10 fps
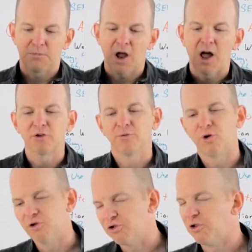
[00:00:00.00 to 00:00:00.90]

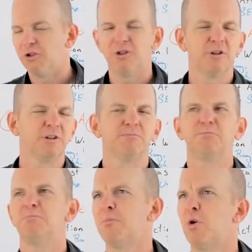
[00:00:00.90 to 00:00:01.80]
controversial,
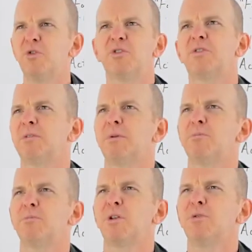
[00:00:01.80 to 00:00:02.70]
most
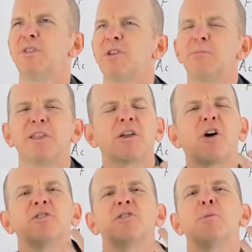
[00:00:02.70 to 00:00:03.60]
something that
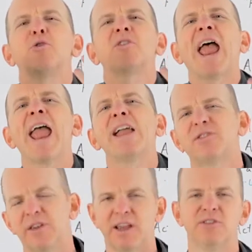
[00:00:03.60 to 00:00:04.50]
causes the most
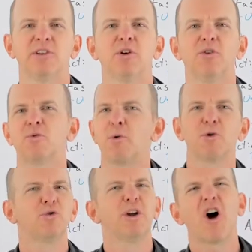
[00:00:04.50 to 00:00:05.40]
angst in SEO is when
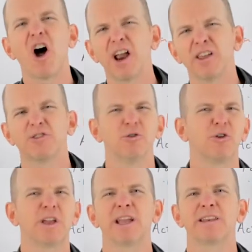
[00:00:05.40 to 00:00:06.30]
we're doing audits or
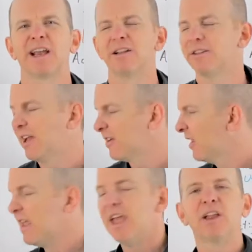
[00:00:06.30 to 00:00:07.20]
looking at title tags
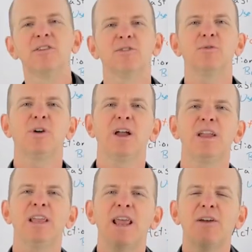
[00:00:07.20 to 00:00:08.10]
because
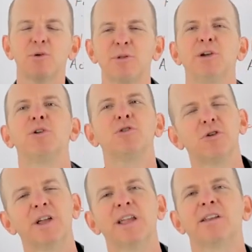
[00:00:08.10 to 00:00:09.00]
inevitably when you're
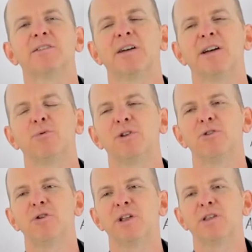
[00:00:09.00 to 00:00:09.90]
looking at uh, when
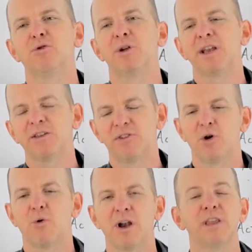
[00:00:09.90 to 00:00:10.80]
you're look, doing an
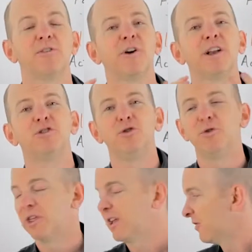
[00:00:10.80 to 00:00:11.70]
SEO audit you find two
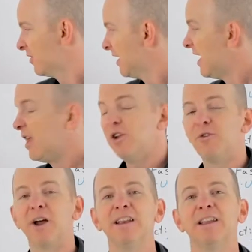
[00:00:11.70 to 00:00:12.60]
things you
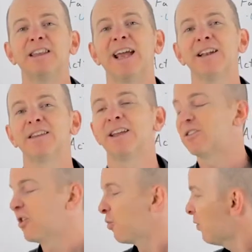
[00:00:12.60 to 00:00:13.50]
find title tags
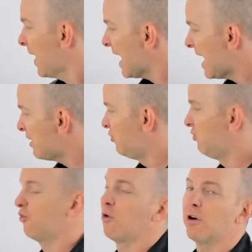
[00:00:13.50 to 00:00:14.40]
that are way too
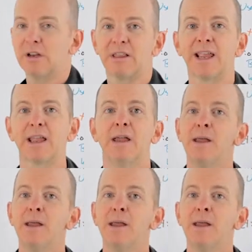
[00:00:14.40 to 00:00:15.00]
short like